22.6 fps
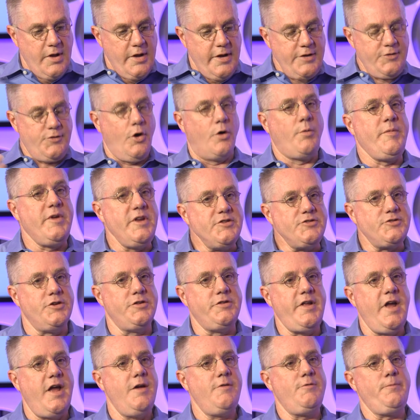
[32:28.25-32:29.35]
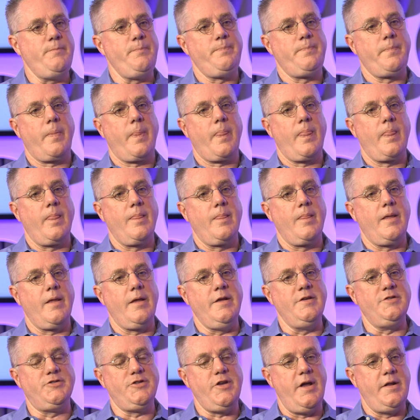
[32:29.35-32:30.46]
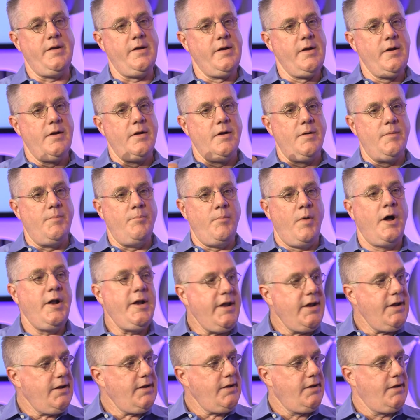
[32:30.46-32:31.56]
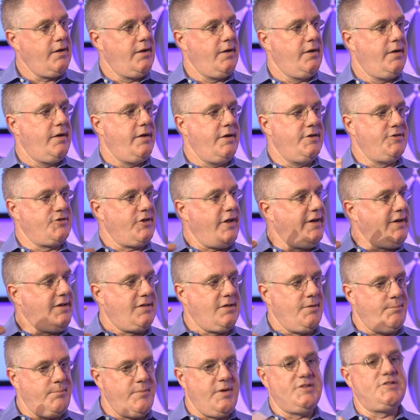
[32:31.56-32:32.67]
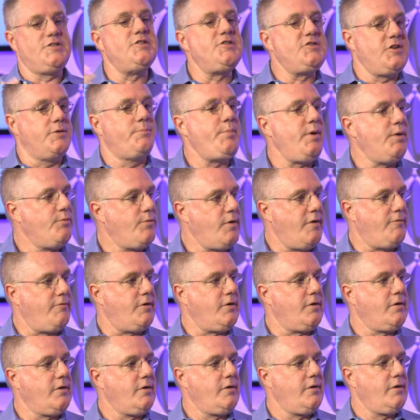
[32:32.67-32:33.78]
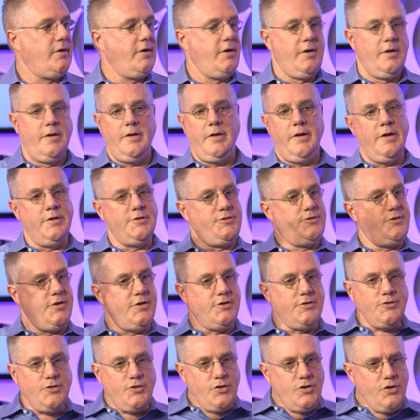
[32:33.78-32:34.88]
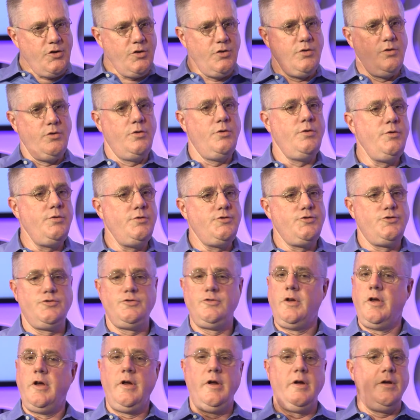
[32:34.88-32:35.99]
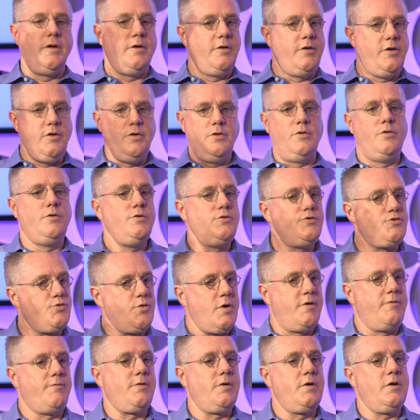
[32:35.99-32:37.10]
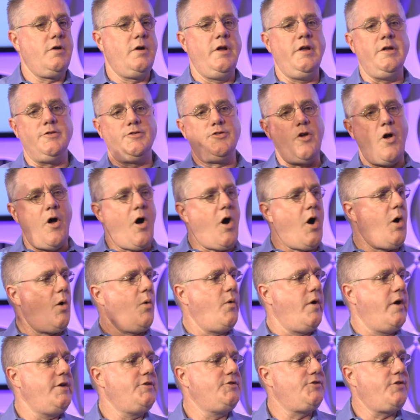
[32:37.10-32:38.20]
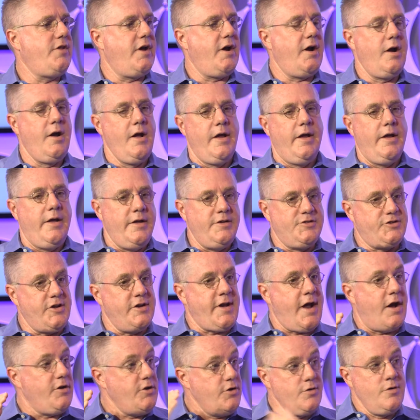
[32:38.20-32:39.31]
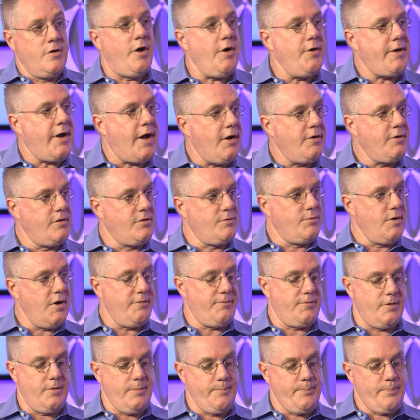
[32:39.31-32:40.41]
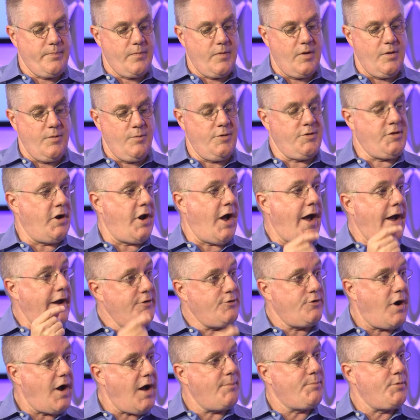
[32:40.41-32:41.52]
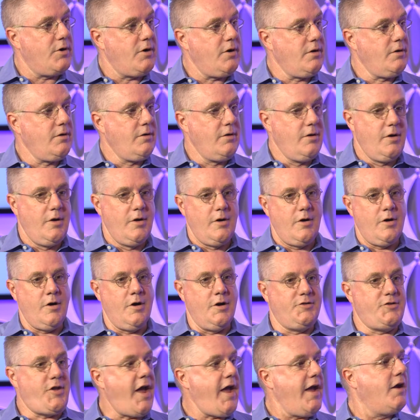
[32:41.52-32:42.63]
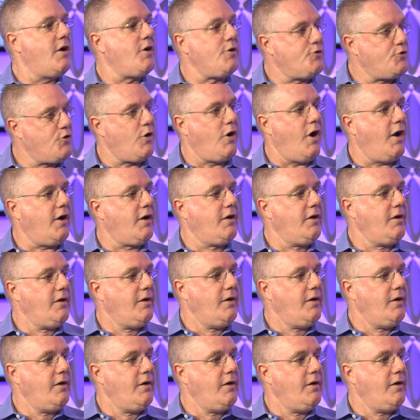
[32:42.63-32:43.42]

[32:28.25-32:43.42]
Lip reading: He told me, he said, Dave, he said, money is like the Mississippi River. It's this huge, huge river. It's always there. He said, now you can go down to the river with an eyedropper or a tanker truck.